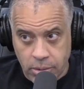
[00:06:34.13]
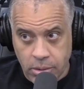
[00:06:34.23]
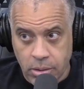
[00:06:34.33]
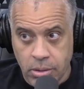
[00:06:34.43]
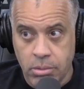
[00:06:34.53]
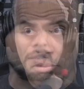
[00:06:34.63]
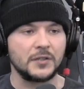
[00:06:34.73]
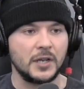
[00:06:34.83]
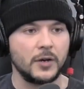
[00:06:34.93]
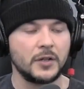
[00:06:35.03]
being
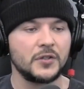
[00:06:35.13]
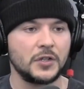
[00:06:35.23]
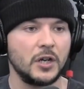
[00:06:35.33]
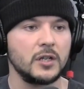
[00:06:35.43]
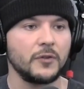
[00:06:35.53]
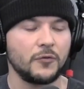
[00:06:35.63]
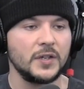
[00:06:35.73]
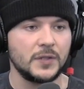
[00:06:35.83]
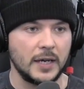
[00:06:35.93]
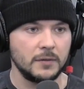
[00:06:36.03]
necessary to the security of a
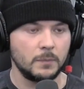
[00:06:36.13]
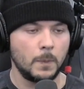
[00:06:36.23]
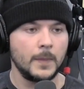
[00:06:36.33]
free state. Yeah. So what